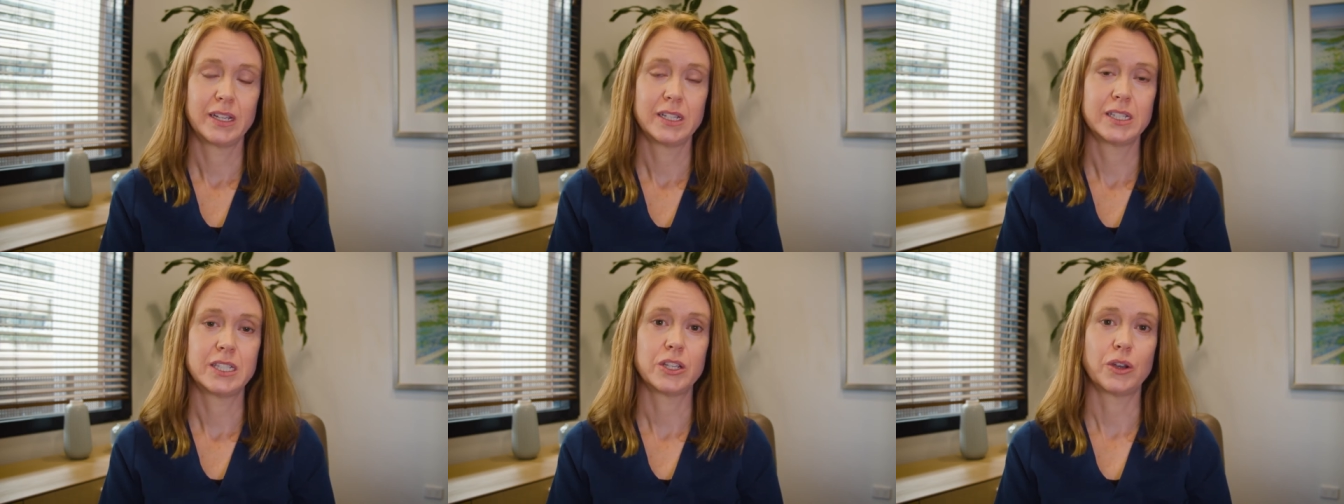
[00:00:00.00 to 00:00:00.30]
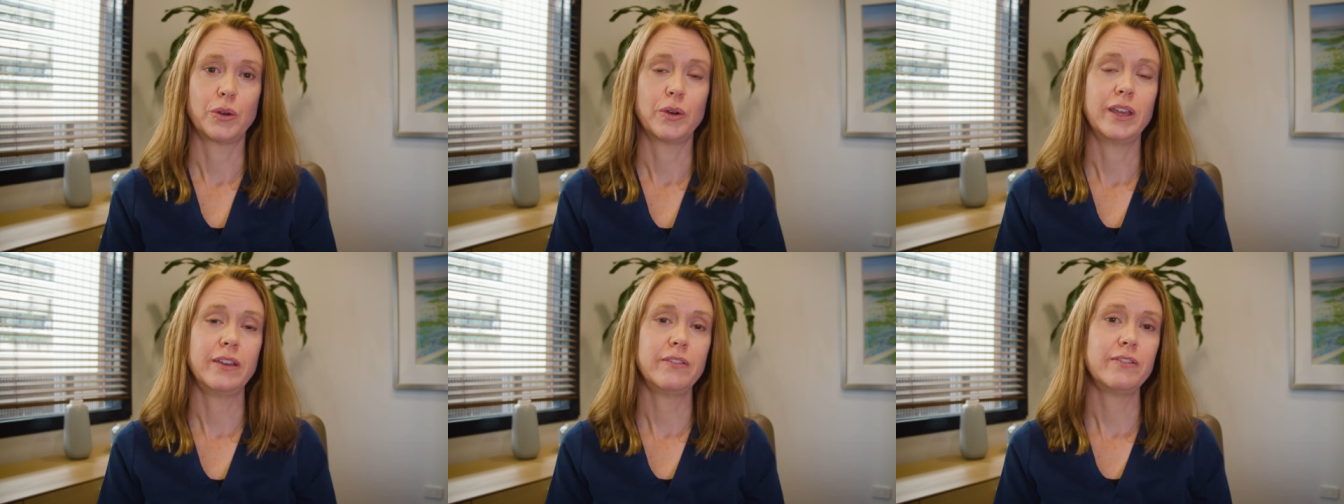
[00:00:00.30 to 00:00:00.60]

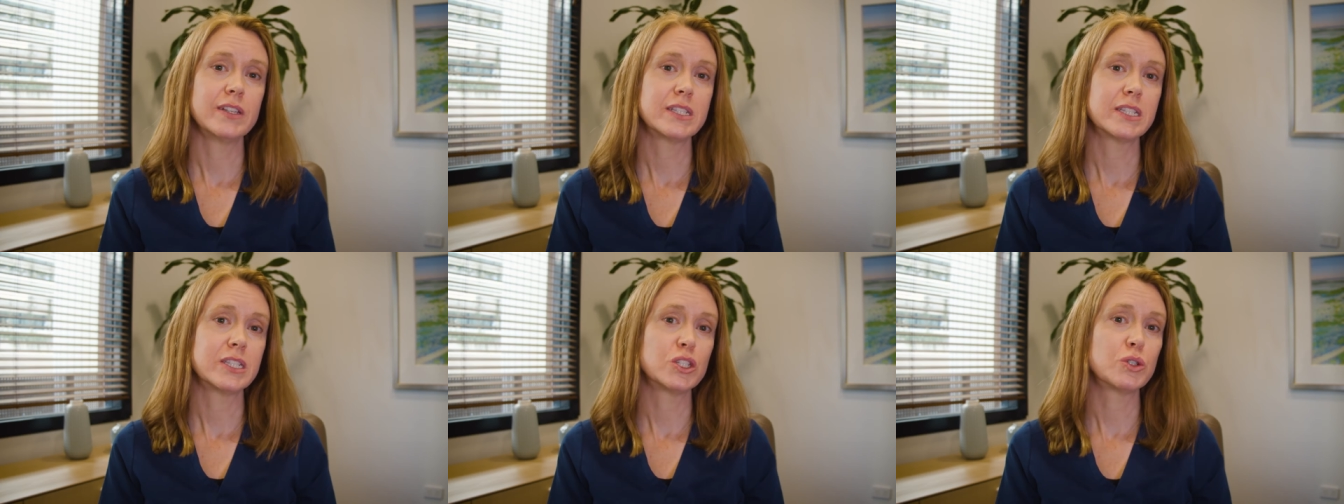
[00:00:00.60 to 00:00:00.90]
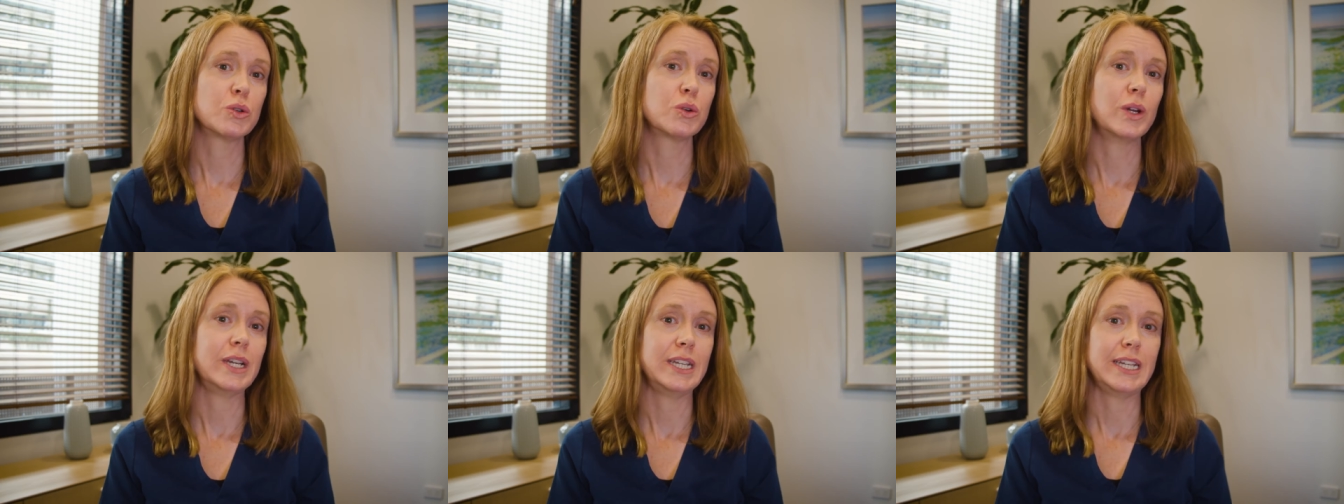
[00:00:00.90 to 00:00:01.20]
So if it's
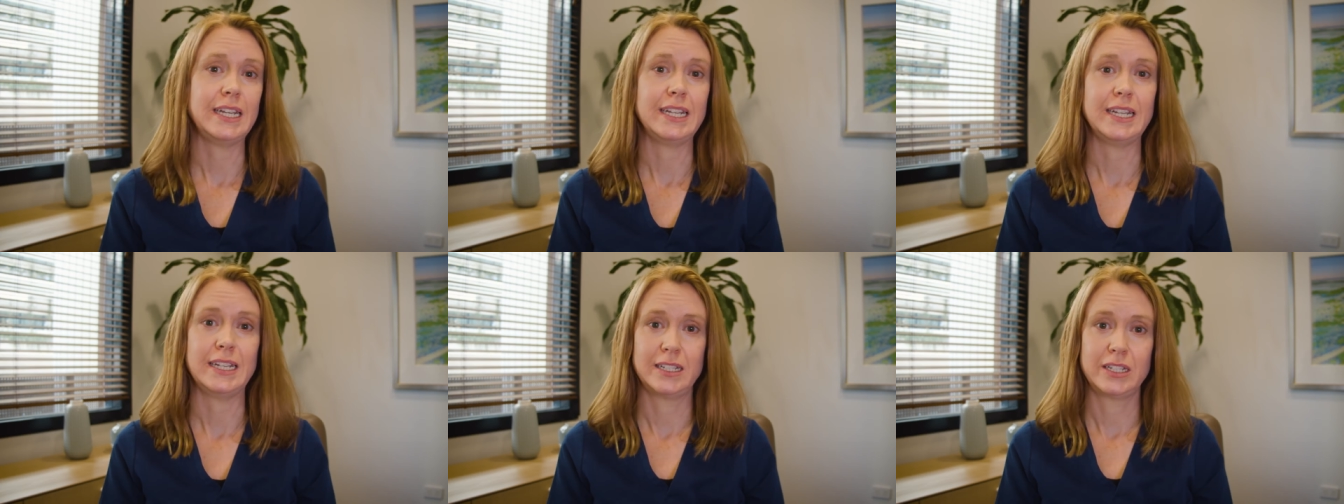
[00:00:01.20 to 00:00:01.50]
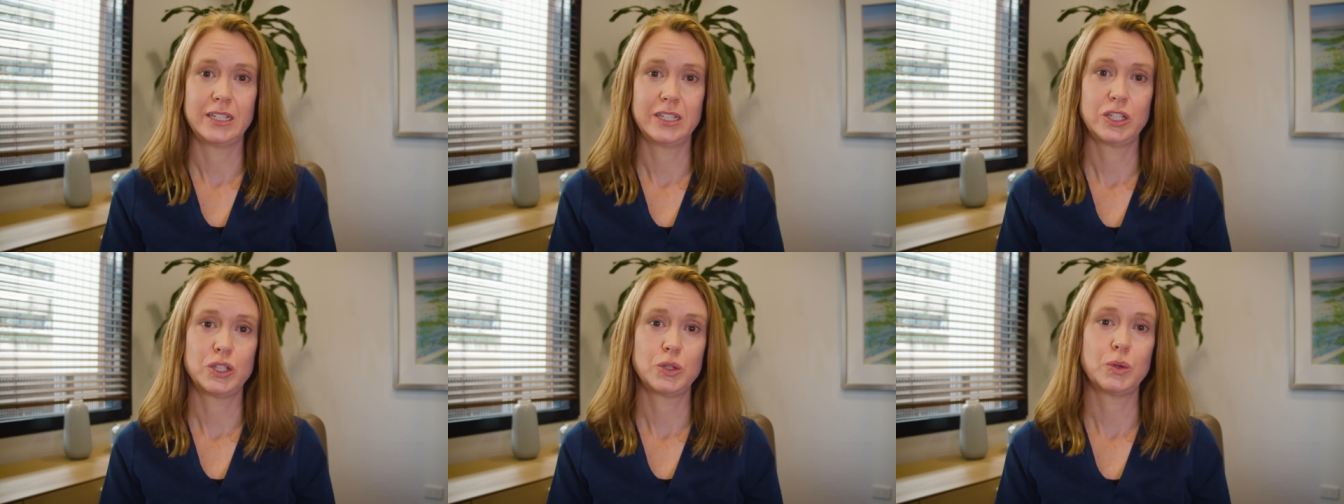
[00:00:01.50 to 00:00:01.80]
20,
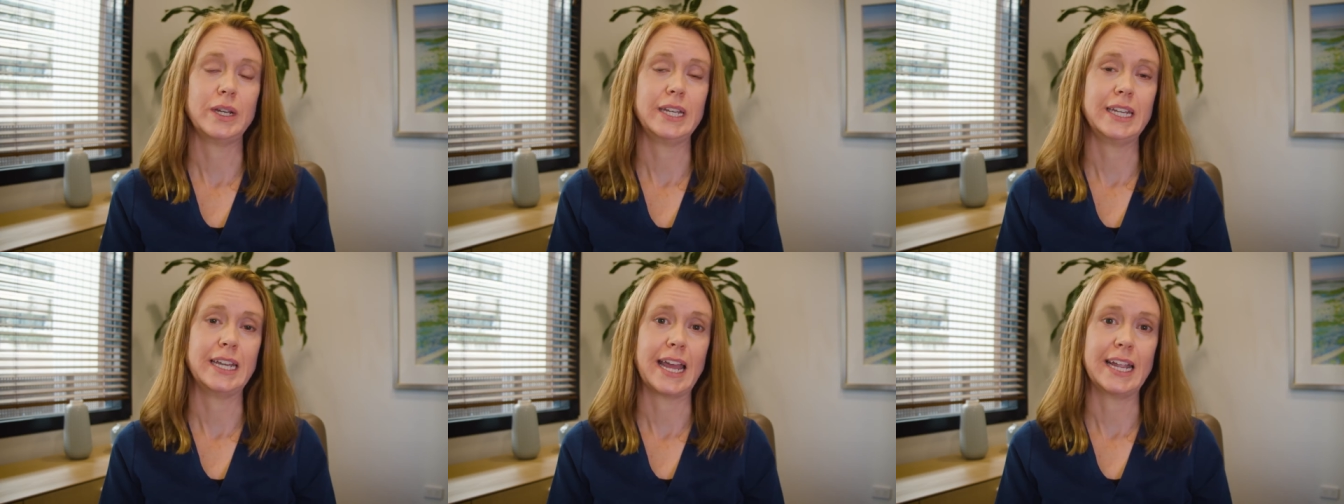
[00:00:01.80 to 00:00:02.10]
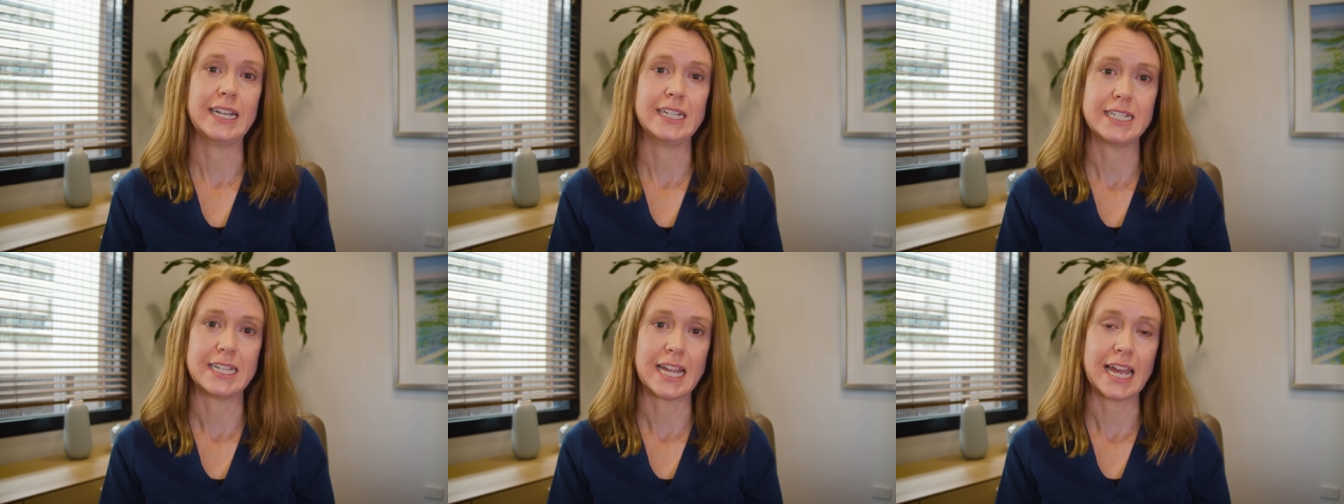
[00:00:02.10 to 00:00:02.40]

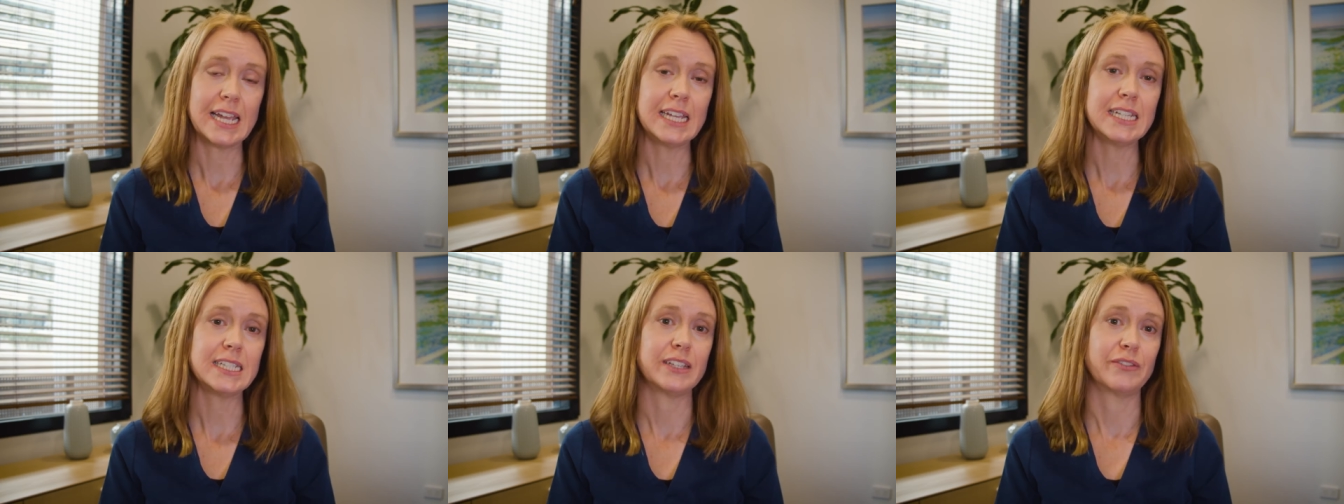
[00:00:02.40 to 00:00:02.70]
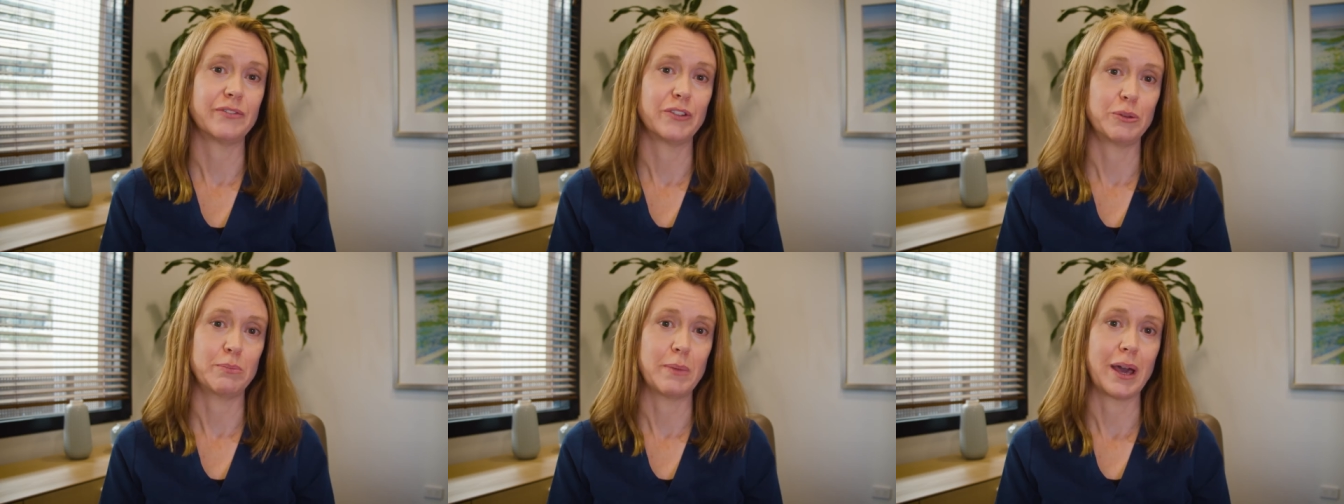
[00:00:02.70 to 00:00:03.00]
28 days
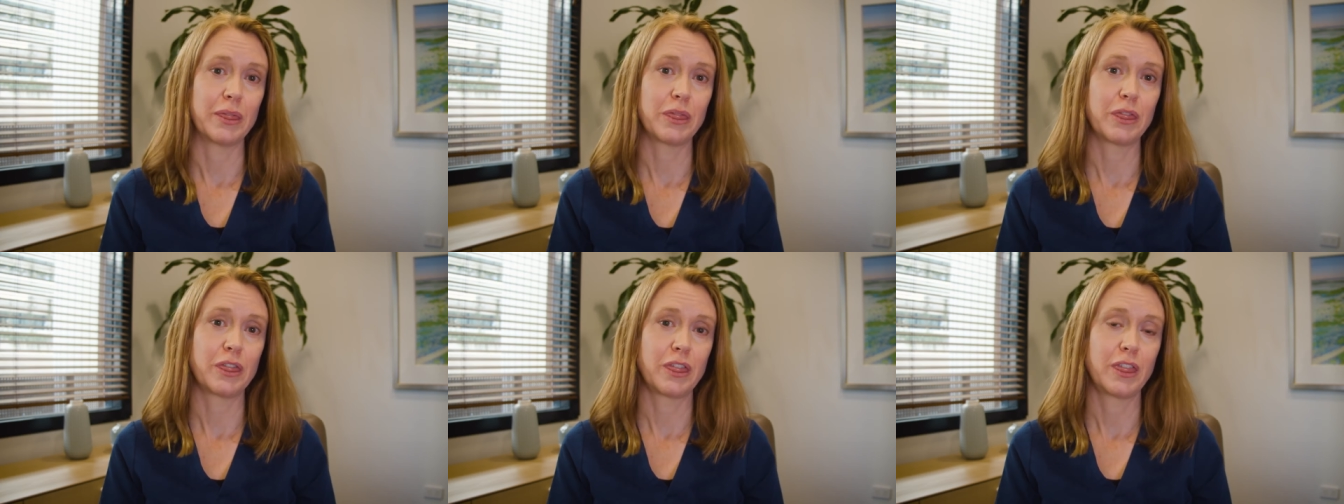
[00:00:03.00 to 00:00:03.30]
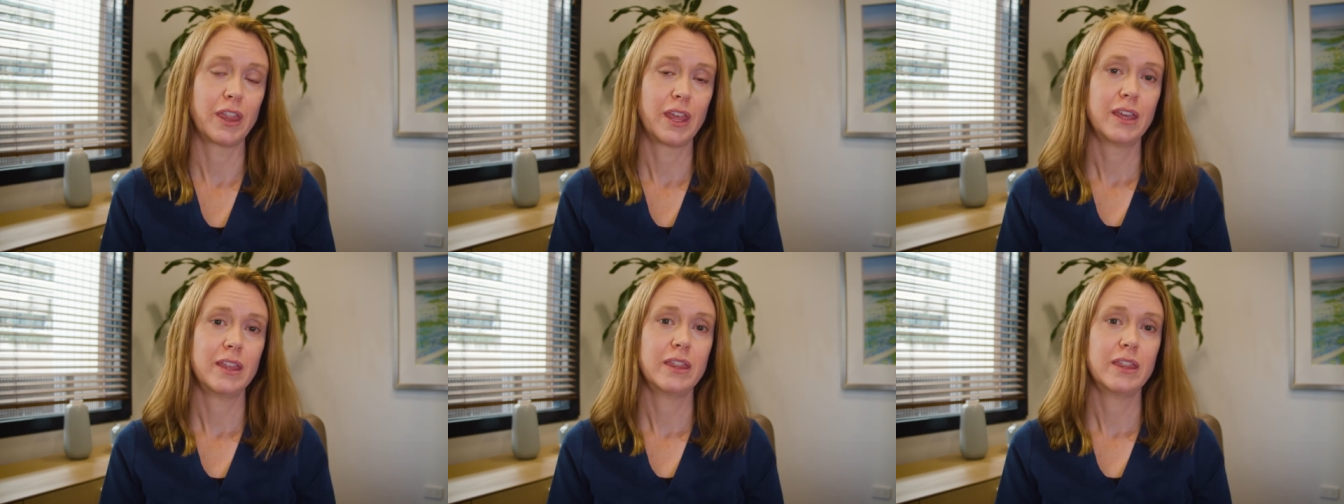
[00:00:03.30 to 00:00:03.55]
every month,